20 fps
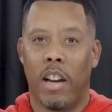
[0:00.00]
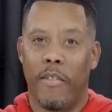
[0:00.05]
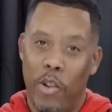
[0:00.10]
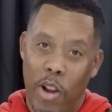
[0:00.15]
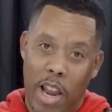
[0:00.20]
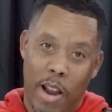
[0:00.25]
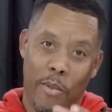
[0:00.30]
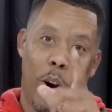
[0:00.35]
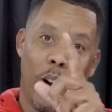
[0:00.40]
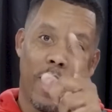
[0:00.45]
If you
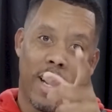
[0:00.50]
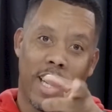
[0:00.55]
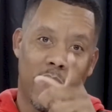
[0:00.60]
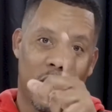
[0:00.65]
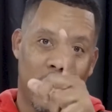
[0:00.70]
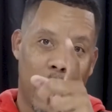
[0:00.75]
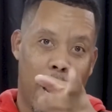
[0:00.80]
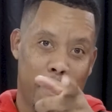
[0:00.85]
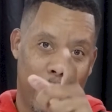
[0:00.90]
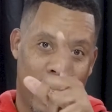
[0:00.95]
ain't working, it's
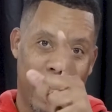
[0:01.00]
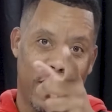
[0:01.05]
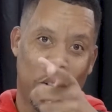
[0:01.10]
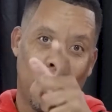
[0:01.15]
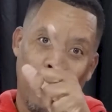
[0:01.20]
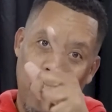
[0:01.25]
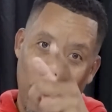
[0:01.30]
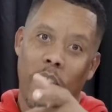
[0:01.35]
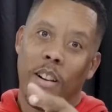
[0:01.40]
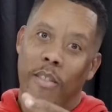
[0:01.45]
time to get to
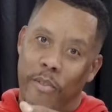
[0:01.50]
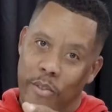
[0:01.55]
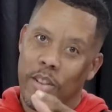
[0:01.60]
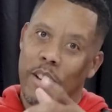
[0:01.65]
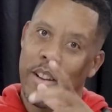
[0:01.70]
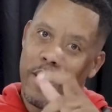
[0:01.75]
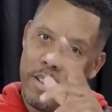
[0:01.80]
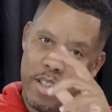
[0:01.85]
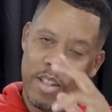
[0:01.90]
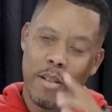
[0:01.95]
work
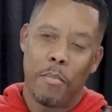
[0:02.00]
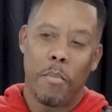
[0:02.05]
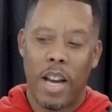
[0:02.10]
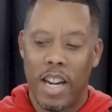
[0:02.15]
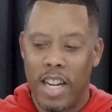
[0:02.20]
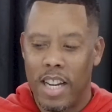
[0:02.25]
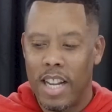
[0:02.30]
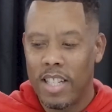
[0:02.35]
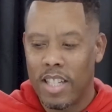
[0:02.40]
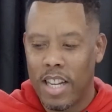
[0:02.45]
for
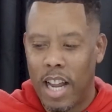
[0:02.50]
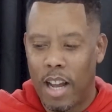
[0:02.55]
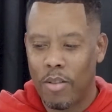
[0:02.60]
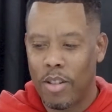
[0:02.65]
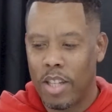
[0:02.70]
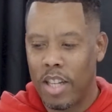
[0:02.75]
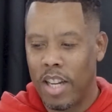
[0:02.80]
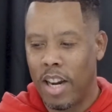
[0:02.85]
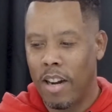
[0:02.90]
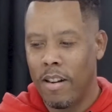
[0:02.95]
somebody that's
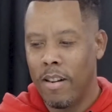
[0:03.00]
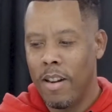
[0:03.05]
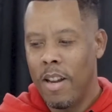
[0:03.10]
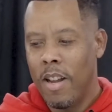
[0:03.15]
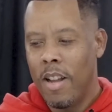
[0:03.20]
out there.